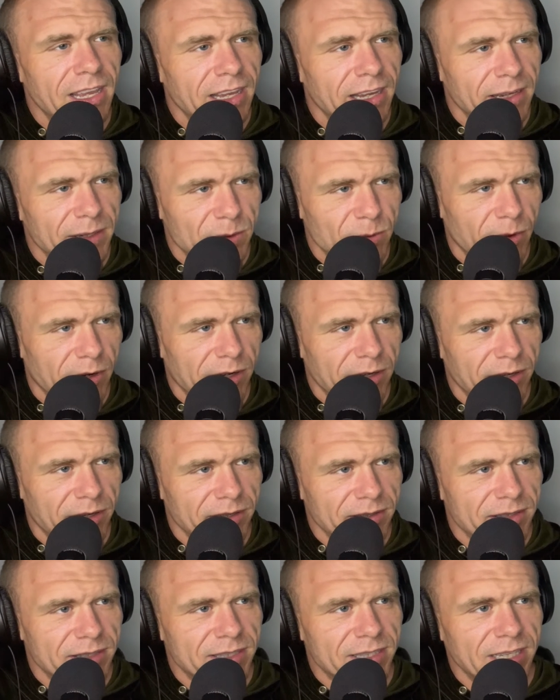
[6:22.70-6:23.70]
is where you
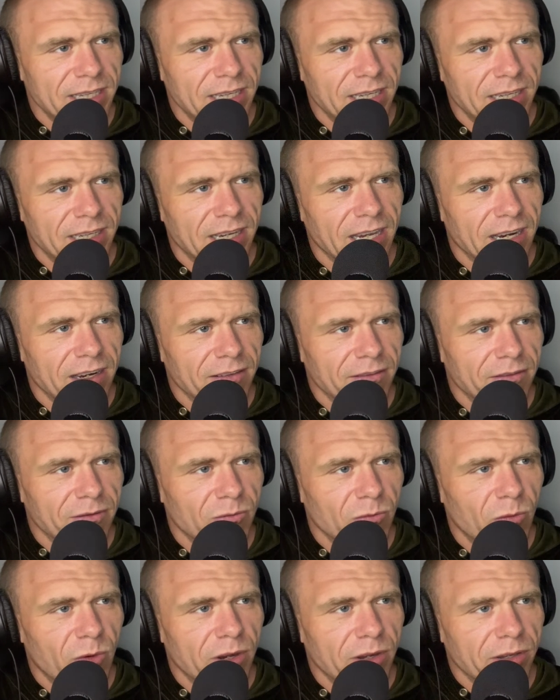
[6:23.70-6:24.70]
can see kind
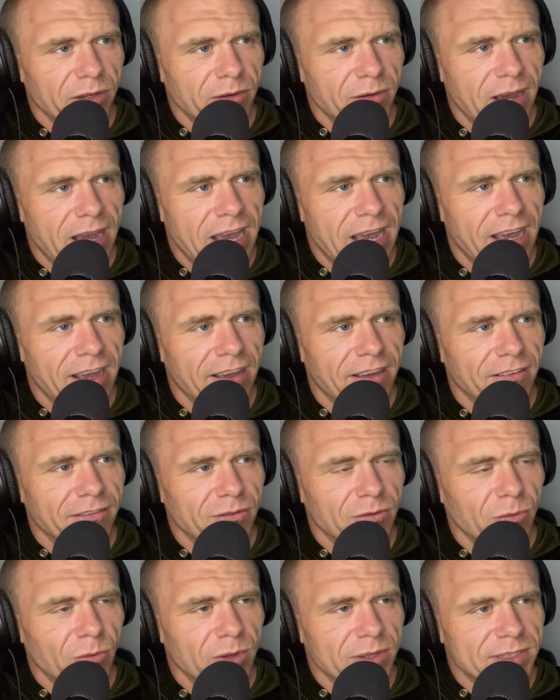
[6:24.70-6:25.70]
of what you
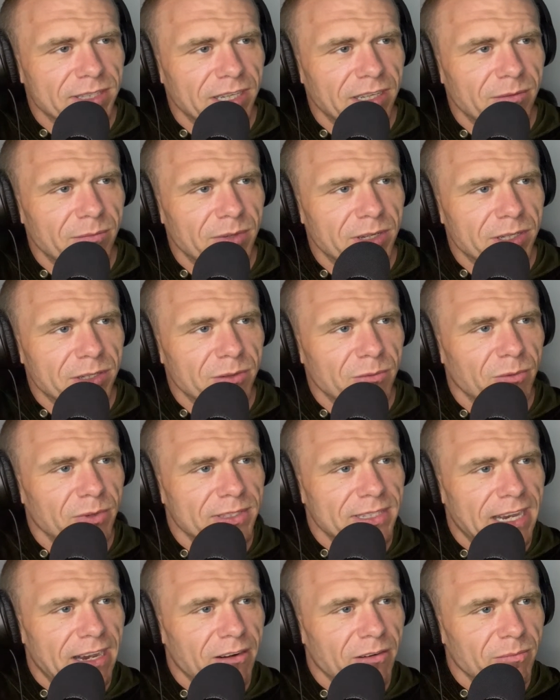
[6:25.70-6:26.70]
have, what's in mission,
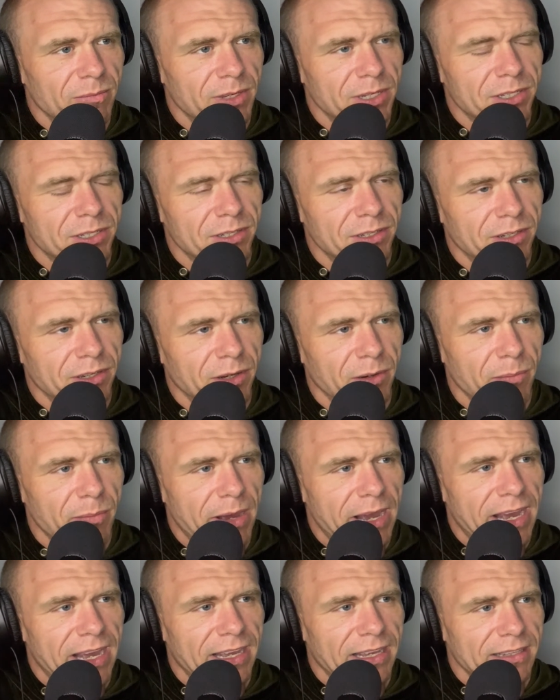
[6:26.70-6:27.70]
what's out of mission, your
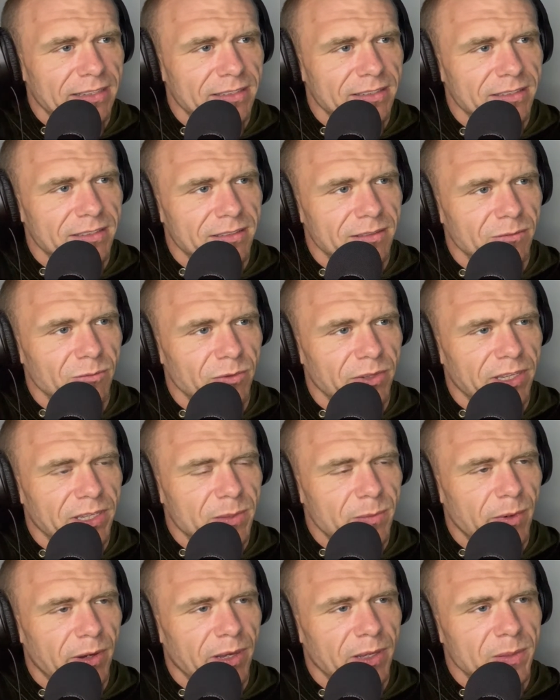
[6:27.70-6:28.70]
pets, the
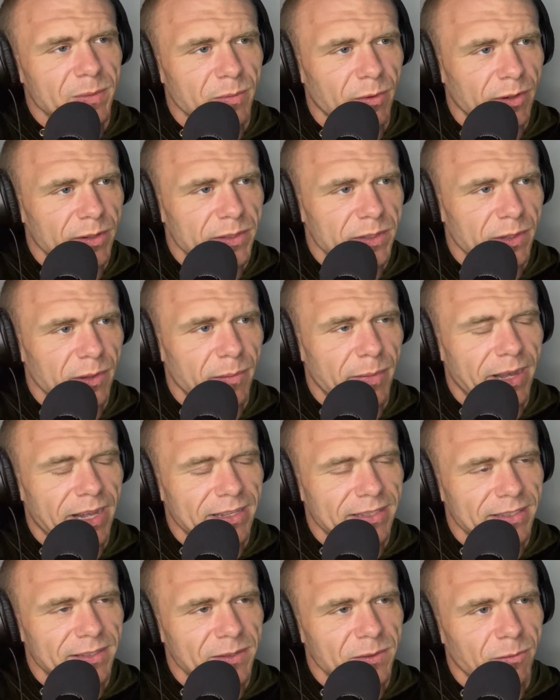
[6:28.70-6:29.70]
experience points of your
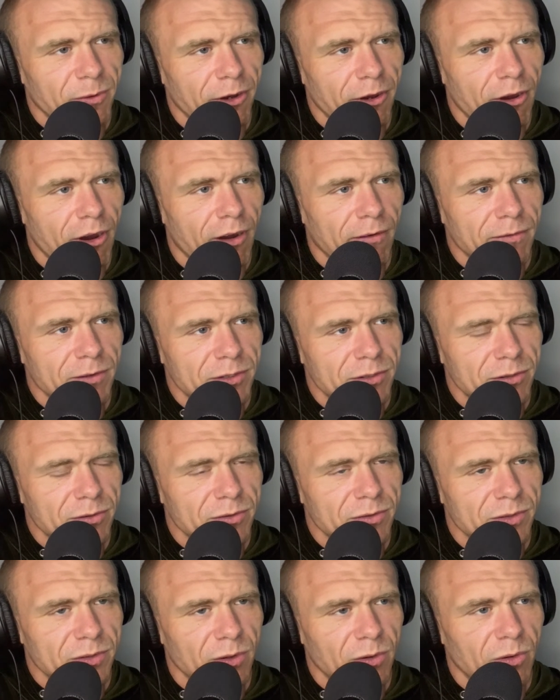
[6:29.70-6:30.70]
pets. This is where you harvest your
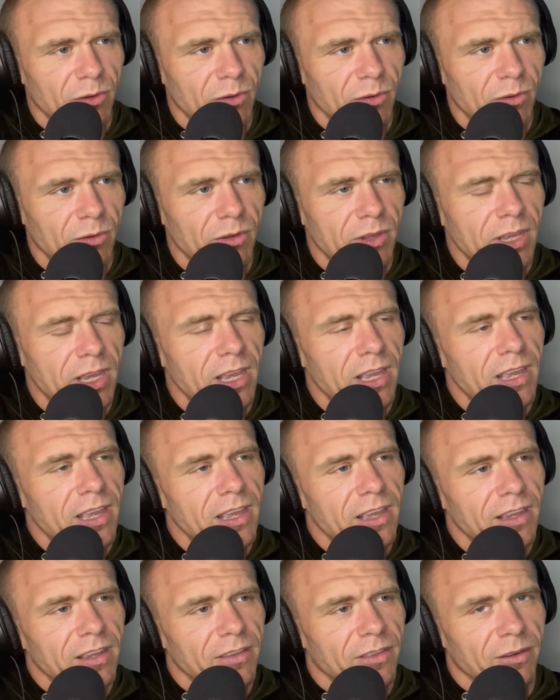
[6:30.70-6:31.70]
soul.
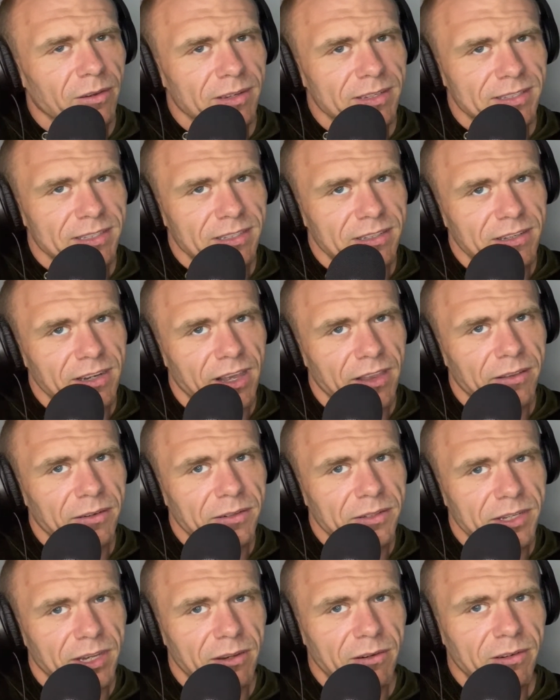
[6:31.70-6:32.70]
There is
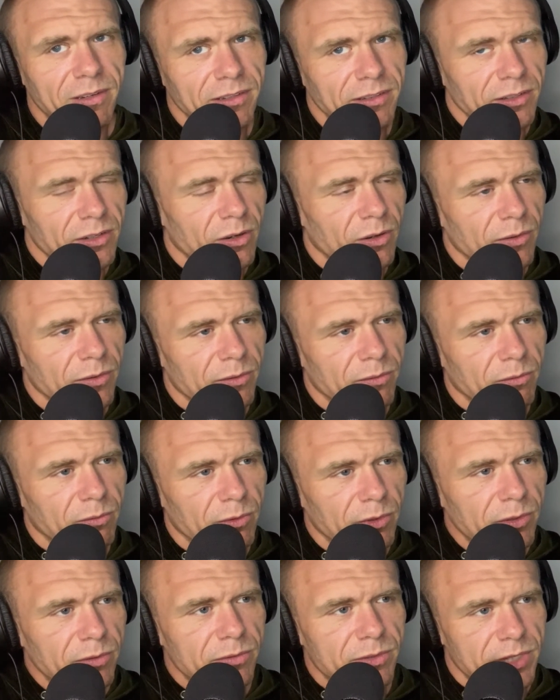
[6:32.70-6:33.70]
another token called the
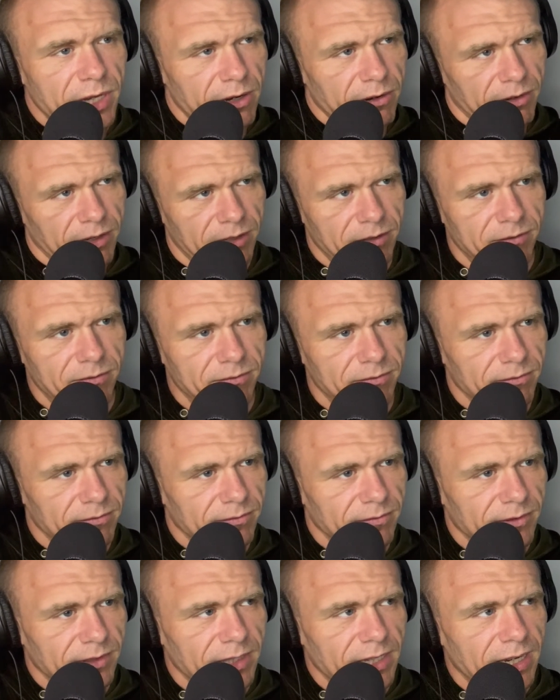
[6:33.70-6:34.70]
Rude token.
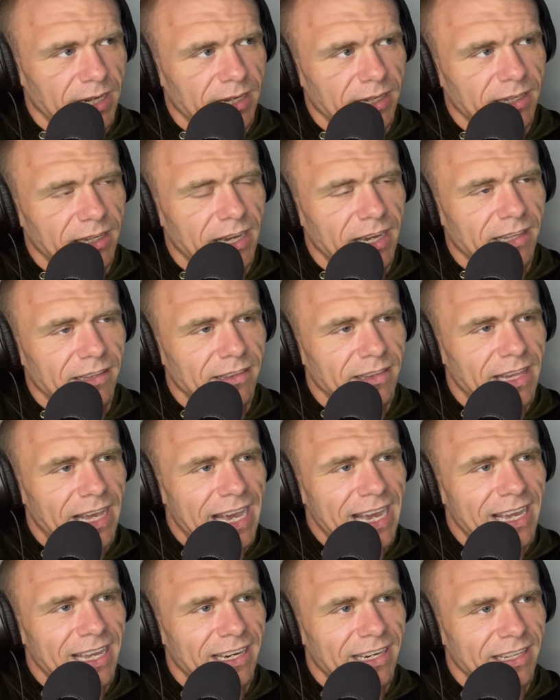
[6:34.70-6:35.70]
Okay. And
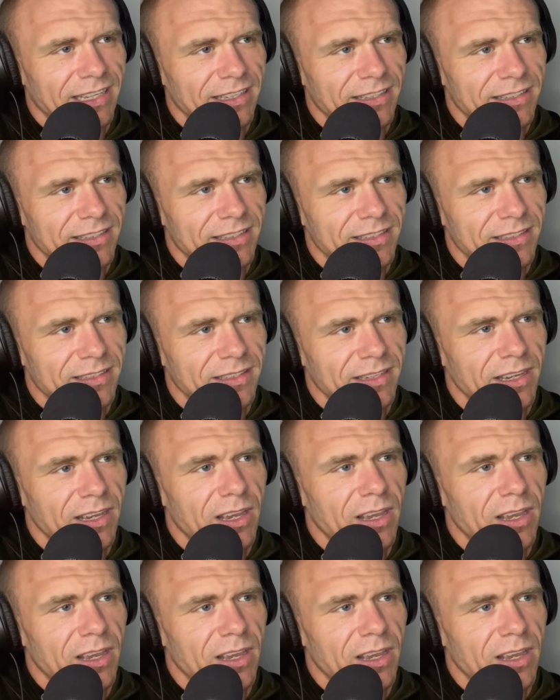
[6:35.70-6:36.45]
that is